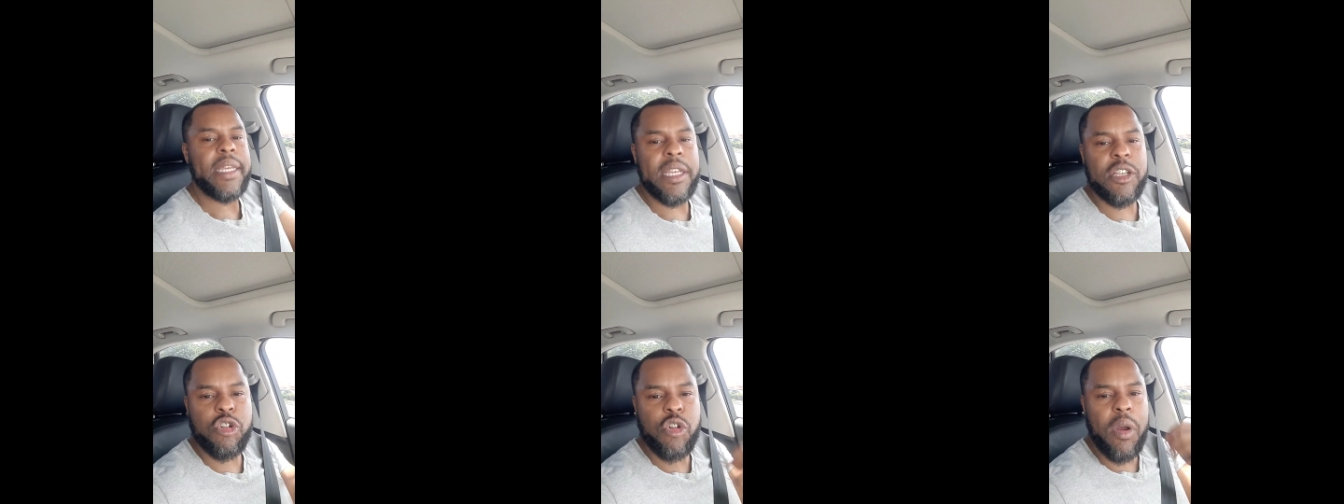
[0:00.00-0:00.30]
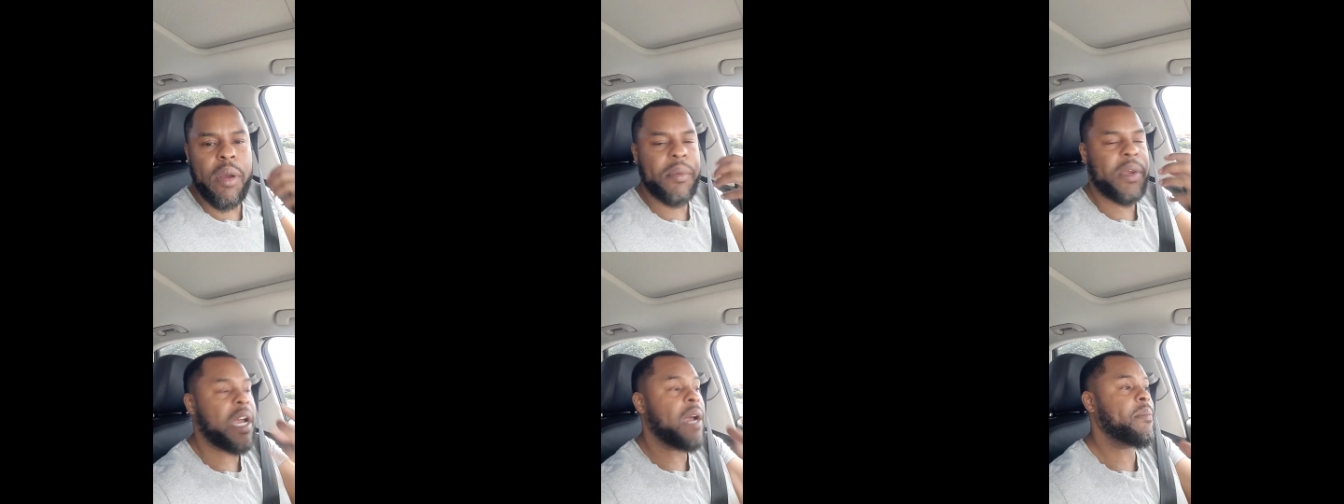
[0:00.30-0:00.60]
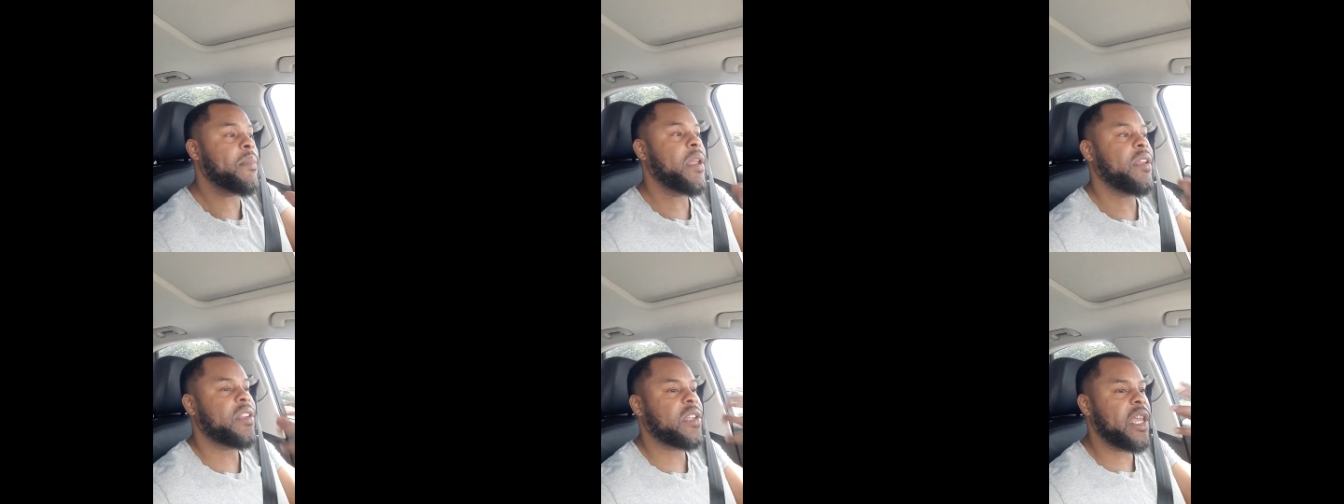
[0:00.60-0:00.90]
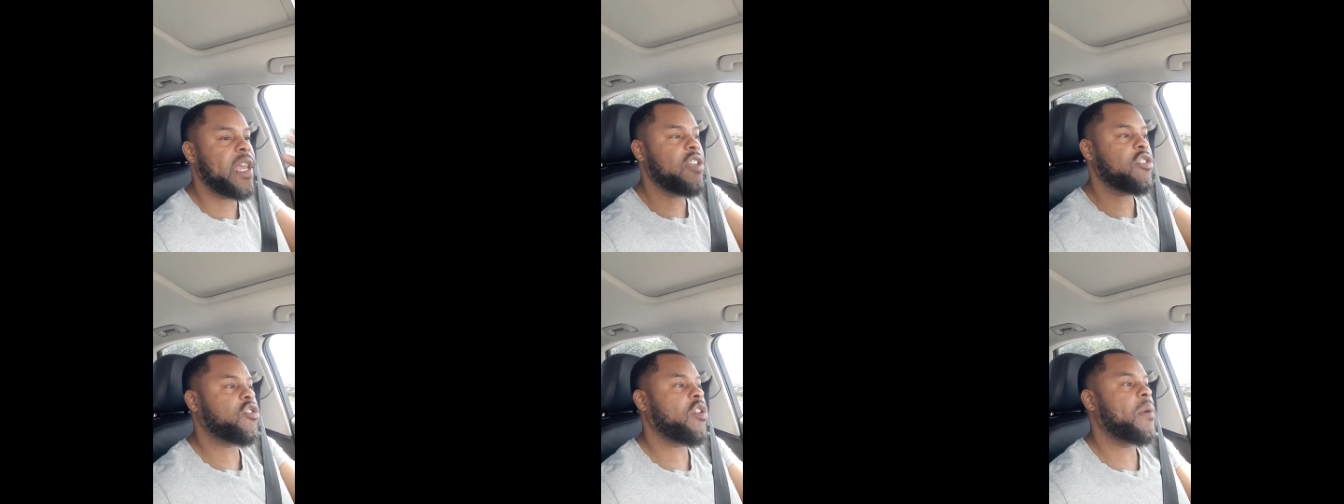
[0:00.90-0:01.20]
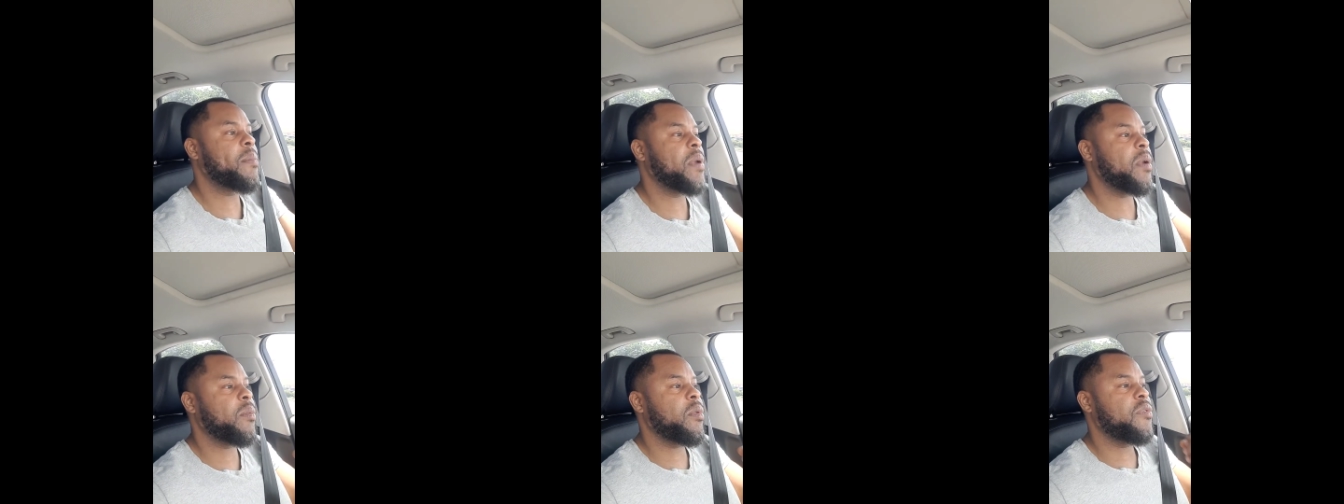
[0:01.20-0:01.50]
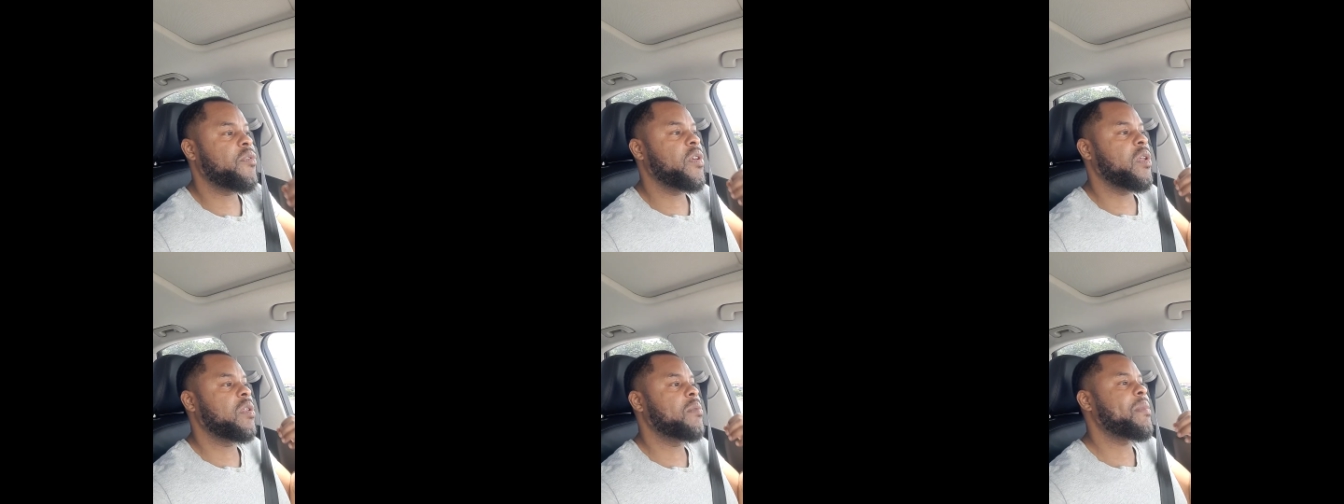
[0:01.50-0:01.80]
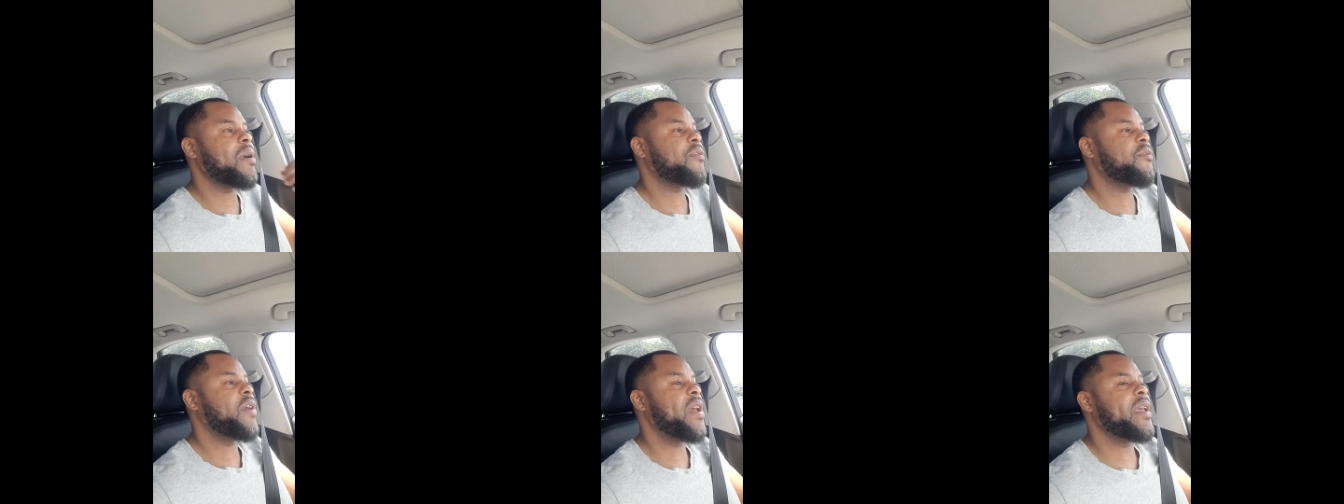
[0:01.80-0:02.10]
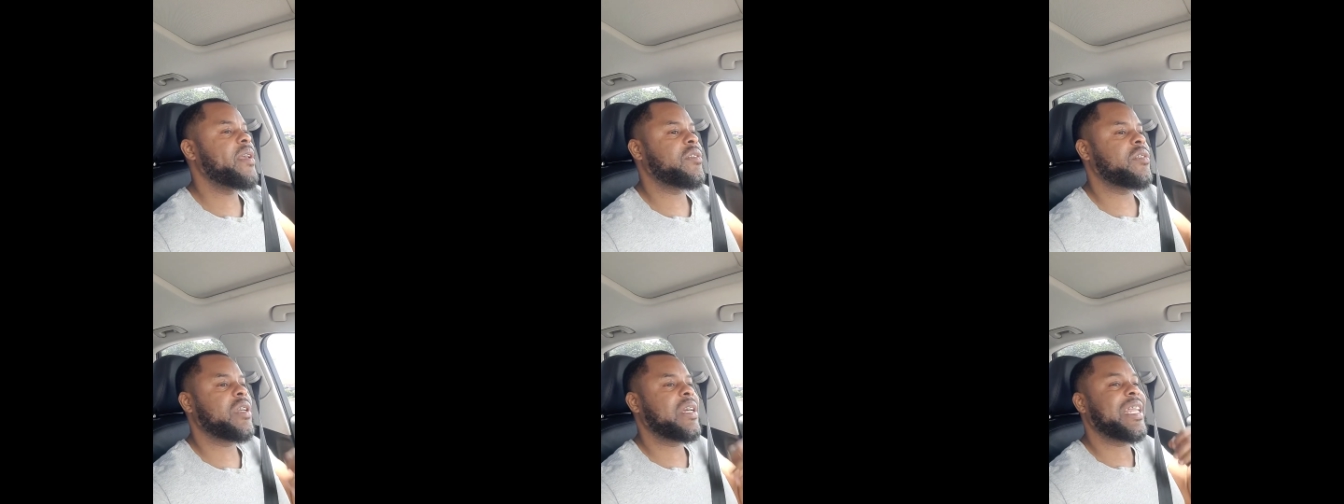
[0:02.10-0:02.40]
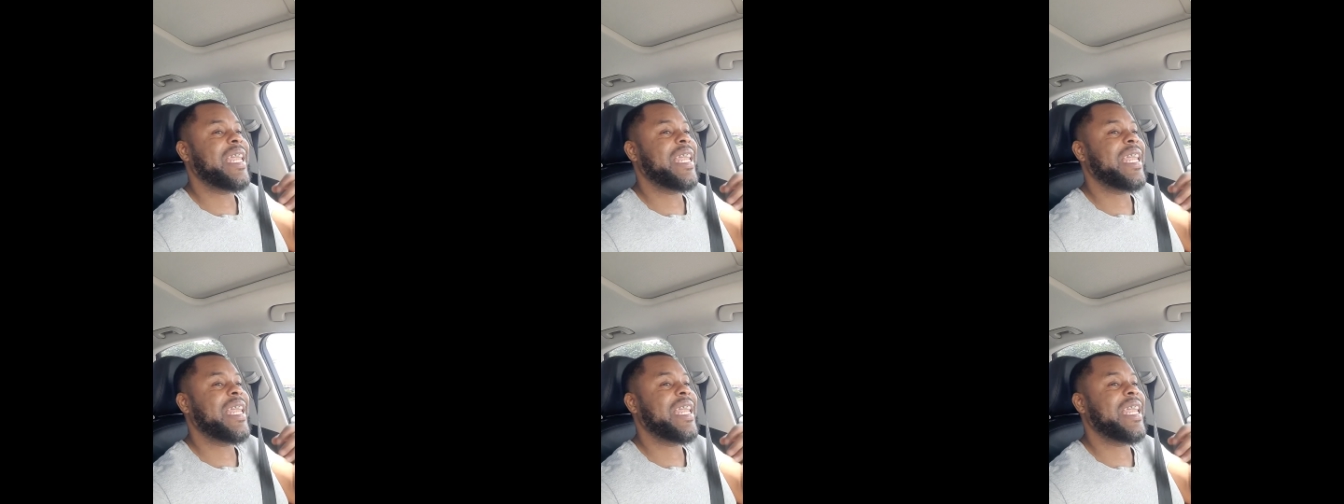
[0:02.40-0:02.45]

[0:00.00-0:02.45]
It started coming. Things start being revealed in my face.